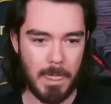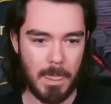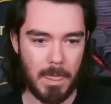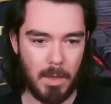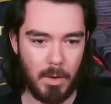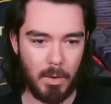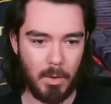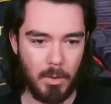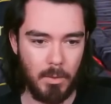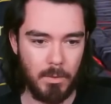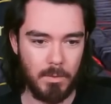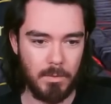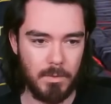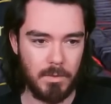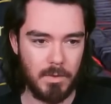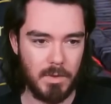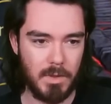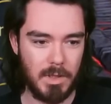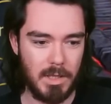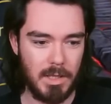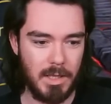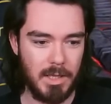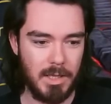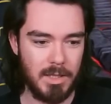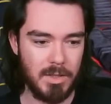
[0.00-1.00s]
Oh,
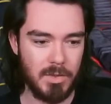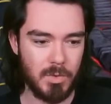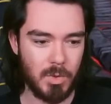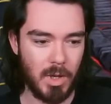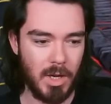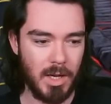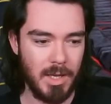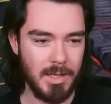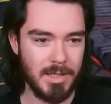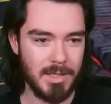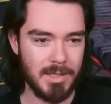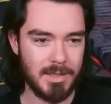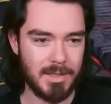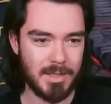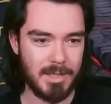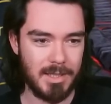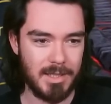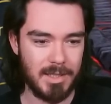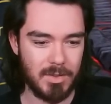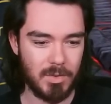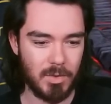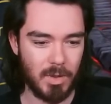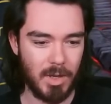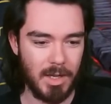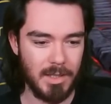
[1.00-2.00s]
yeah, his Ronda's
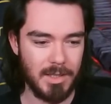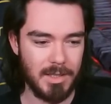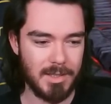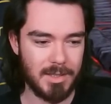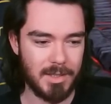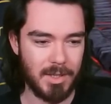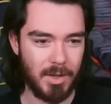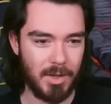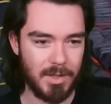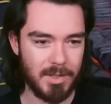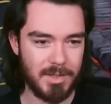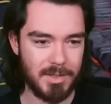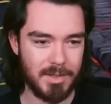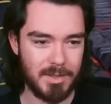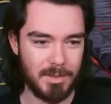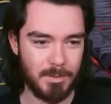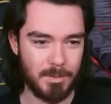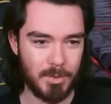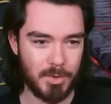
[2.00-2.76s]
his Ronda's causing some